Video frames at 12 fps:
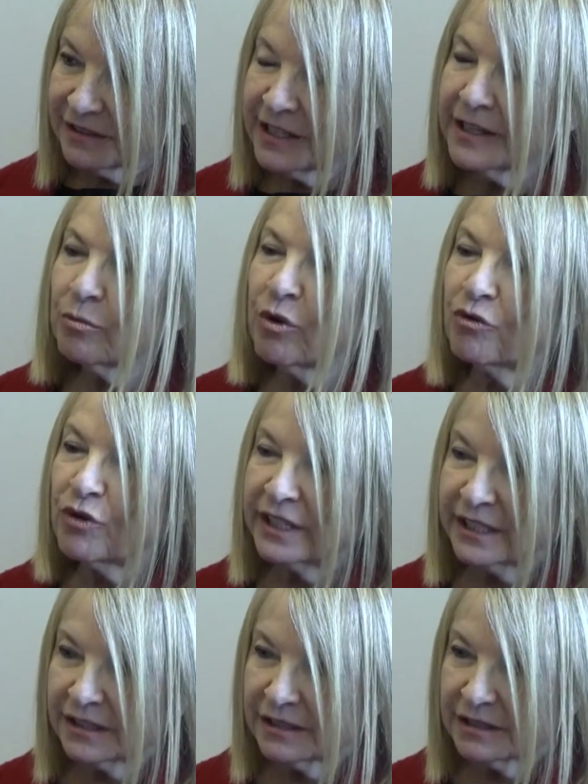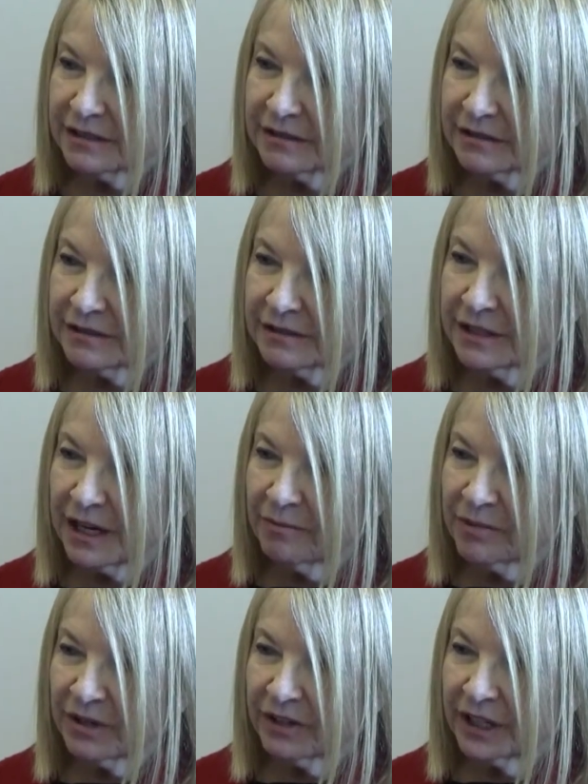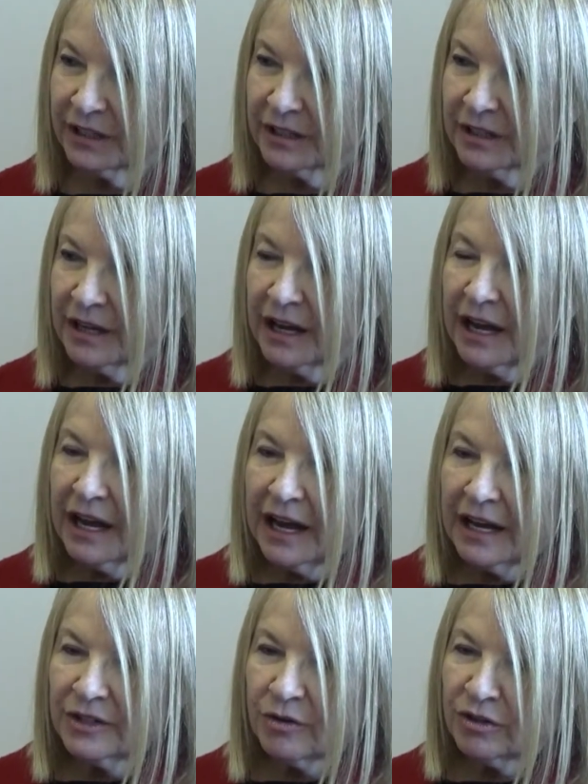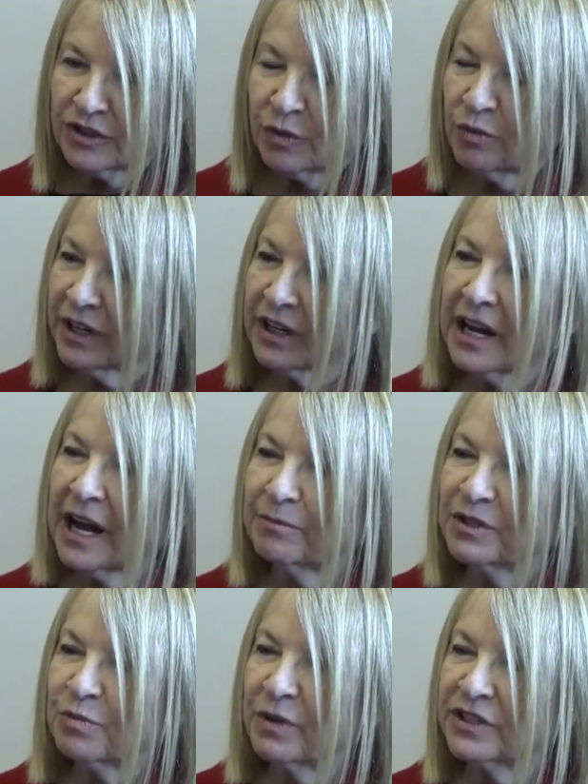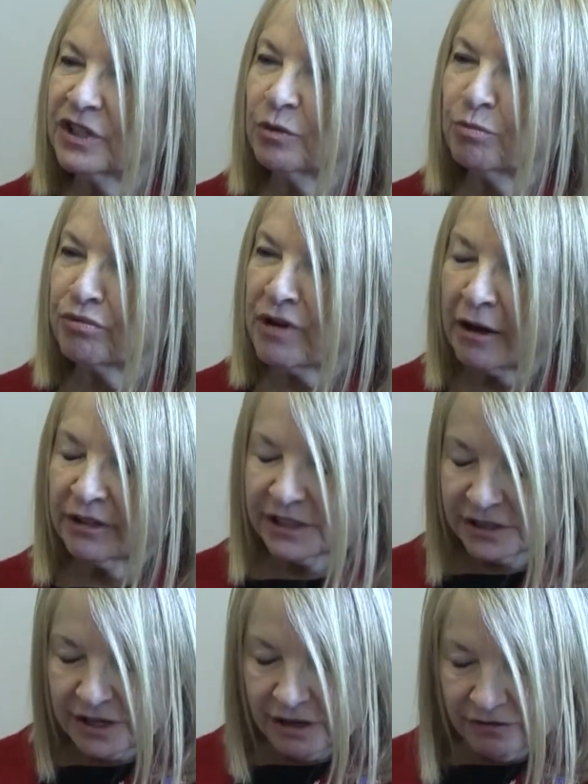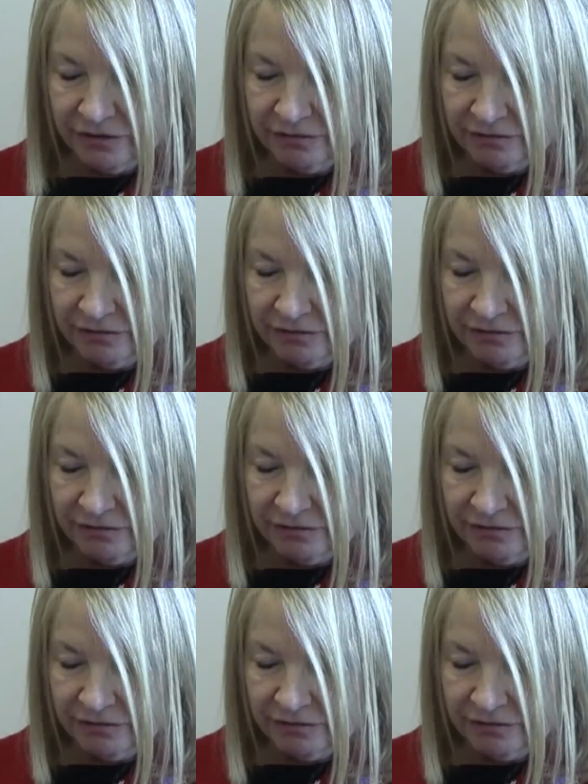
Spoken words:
in the more recent time period? And also, what accomplishments are you proudest of?